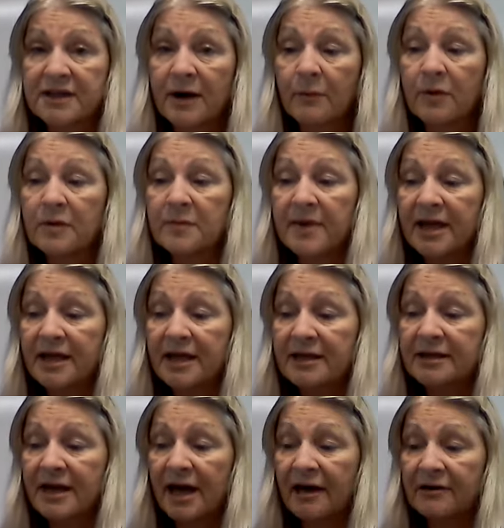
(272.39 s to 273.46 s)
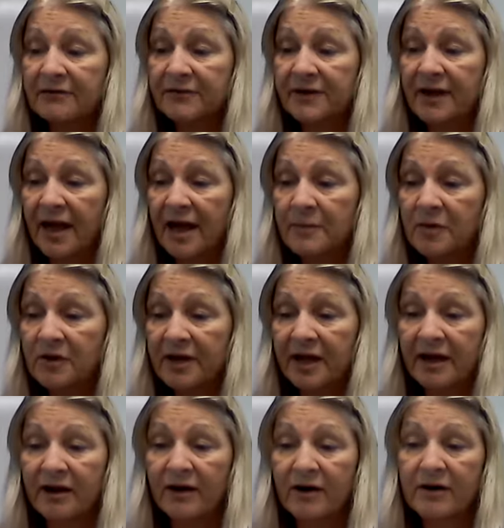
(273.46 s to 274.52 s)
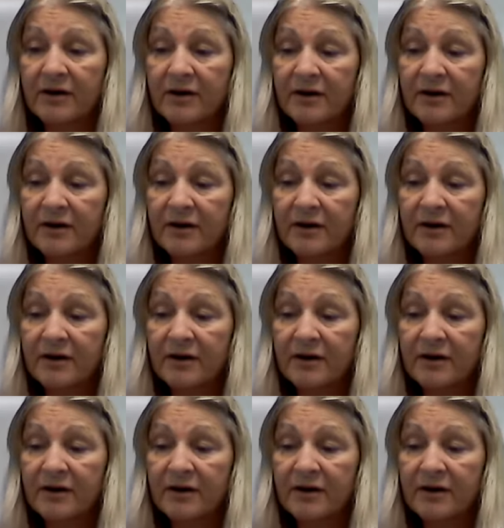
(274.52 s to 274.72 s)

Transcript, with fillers: that were made out of camel hair.